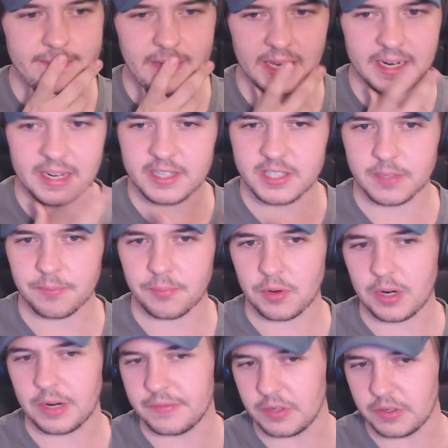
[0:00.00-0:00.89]
And here's a
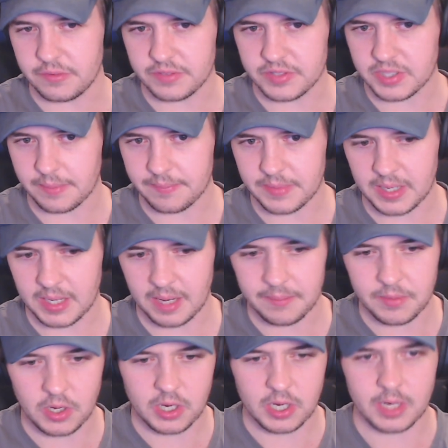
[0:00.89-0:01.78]
preview of something
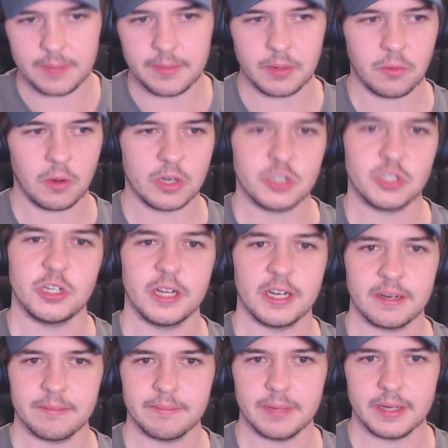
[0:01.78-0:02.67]
I'm not going to be
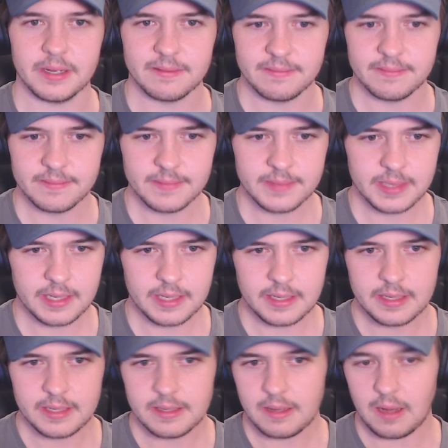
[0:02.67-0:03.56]
watching, but
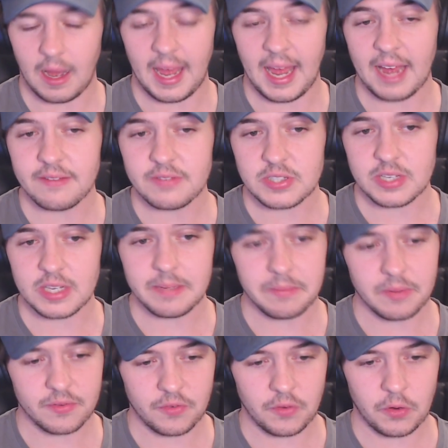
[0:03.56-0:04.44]
I have
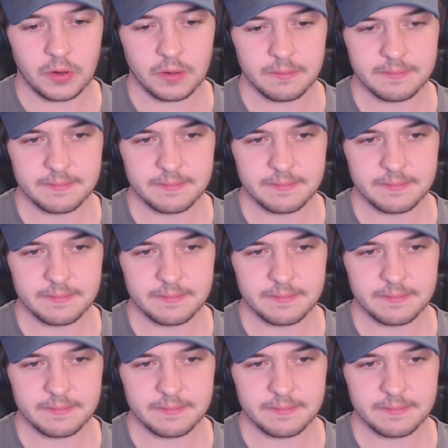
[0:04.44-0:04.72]
seen before.